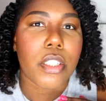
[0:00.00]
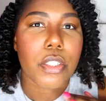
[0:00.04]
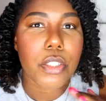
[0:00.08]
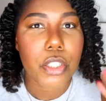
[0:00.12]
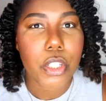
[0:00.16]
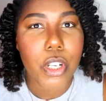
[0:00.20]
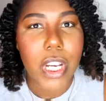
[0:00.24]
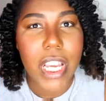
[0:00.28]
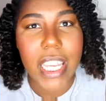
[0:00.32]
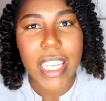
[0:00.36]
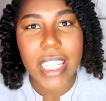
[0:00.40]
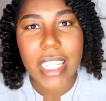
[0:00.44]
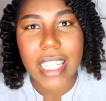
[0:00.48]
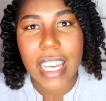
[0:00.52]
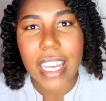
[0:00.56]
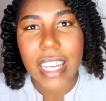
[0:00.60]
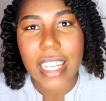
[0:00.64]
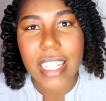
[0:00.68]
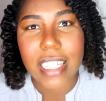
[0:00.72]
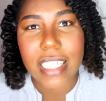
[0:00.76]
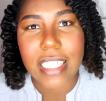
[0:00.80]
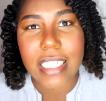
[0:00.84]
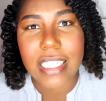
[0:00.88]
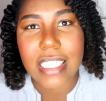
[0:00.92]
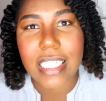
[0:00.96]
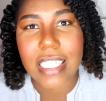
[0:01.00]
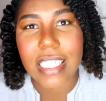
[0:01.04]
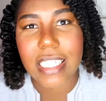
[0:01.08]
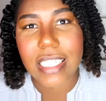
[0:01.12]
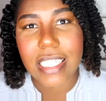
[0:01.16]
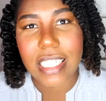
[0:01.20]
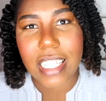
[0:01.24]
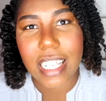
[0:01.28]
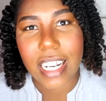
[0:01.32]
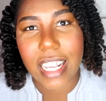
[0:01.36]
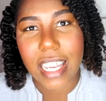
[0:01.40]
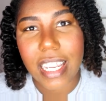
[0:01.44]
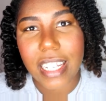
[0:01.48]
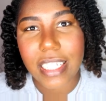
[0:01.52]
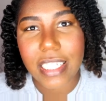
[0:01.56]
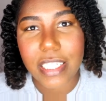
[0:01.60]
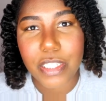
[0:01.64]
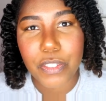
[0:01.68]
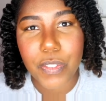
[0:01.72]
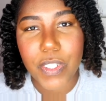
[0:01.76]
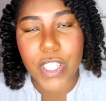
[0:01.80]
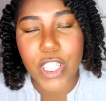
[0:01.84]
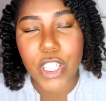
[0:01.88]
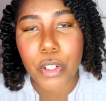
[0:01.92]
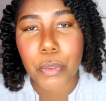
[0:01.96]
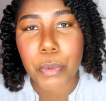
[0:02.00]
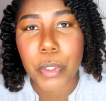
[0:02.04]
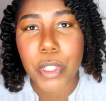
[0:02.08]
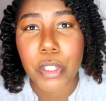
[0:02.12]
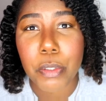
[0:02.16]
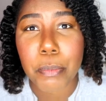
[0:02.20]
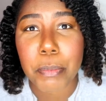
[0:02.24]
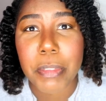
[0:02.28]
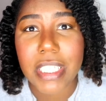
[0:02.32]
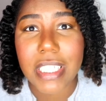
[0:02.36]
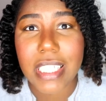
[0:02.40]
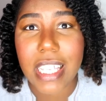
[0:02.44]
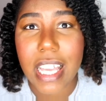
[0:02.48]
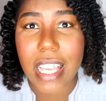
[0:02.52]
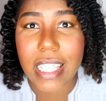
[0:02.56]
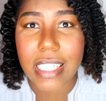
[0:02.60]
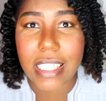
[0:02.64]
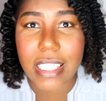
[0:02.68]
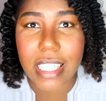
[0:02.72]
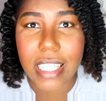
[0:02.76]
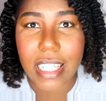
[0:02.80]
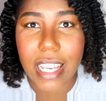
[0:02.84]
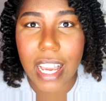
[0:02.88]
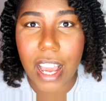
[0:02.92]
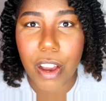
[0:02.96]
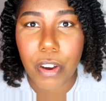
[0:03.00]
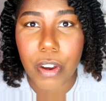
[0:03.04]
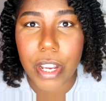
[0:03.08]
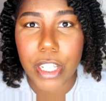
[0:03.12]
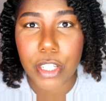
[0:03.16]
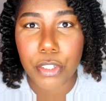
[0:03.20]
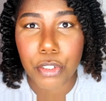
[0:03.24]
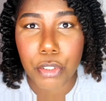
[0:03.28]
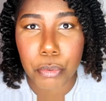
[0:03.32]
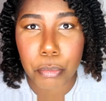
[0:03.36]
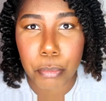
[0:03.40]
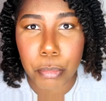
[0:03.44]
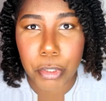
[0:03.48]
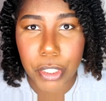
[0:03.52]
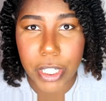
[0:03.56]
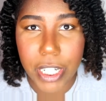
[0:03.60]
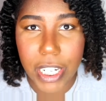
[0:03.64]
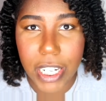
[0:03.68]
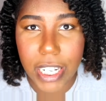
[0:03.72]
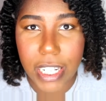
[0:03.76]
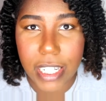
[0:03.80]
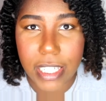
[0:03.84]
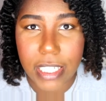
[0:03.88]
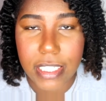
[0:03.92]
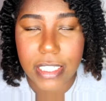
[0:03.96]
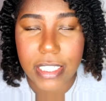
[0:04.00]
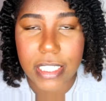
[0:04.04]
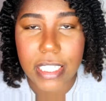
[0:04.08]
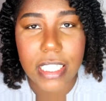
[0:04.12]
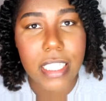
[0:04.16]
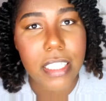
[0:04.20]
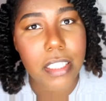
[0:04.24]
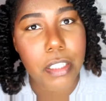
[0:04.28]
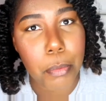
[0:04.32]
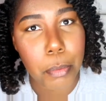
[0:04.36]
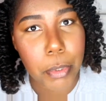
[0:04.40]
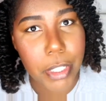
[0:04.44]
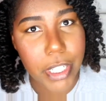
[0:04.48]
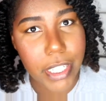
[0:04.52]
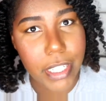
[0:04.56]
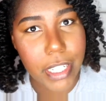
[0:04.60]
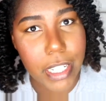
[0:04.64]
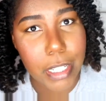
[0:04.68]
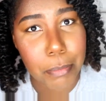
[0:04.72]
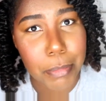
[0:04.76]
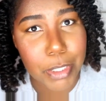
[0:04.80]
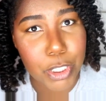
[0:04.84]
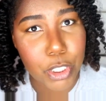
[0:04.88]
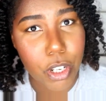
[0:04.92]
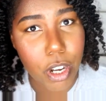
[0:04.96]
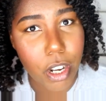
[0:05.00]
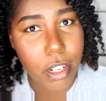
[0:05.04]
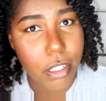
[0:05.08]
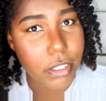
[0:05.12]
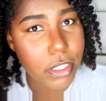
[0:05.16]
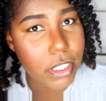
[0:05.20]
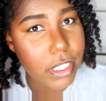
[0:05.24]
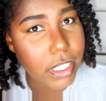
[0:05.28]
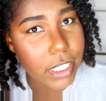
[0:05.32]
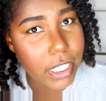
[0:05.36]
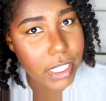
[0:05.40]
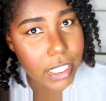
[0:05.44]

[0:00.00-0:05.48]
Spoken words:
So hey guys, today in this video we're going to be testing out a new brand. The brand name is Alter